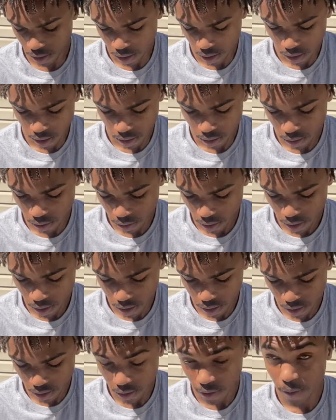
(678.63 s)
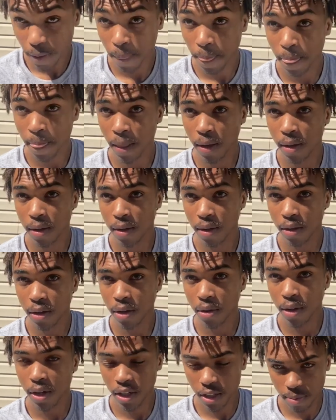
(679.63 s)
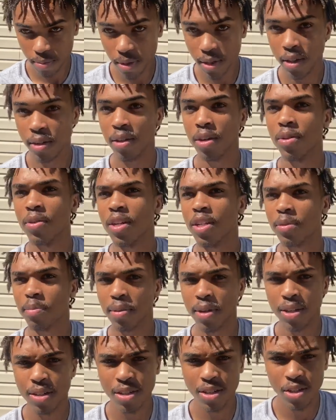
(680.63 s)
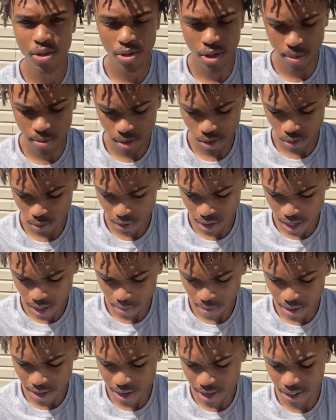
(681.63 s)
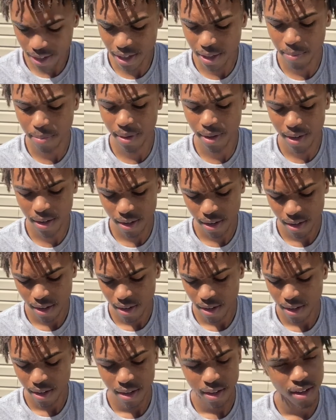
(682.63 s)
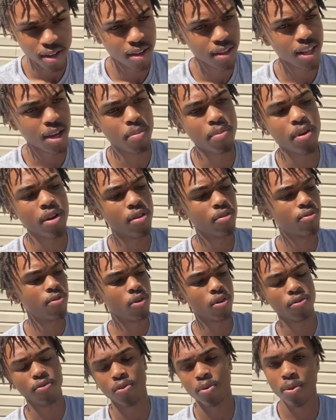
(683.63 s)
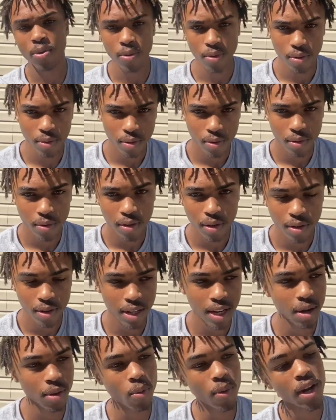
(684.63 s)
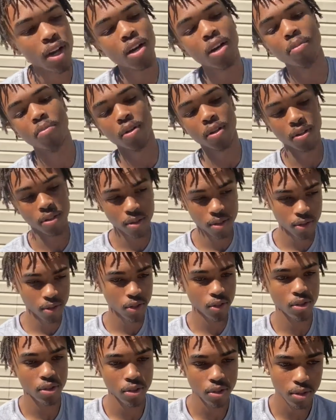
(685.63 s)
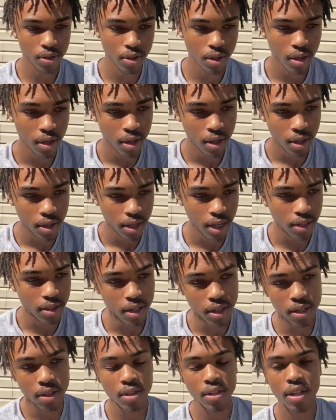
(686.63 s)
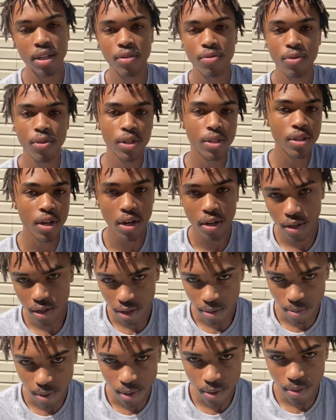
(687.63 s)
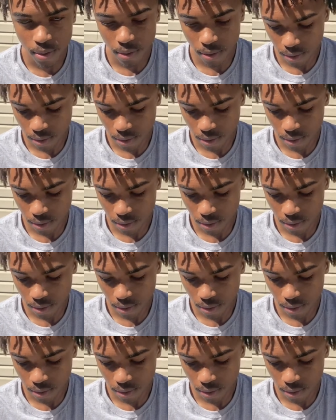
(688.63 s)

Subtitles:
So us being known as plants in the scriptures, we got to be that good plant that bringeth forth fruit, that wake up brothers and sisters, that's in this thing for eternity, bro.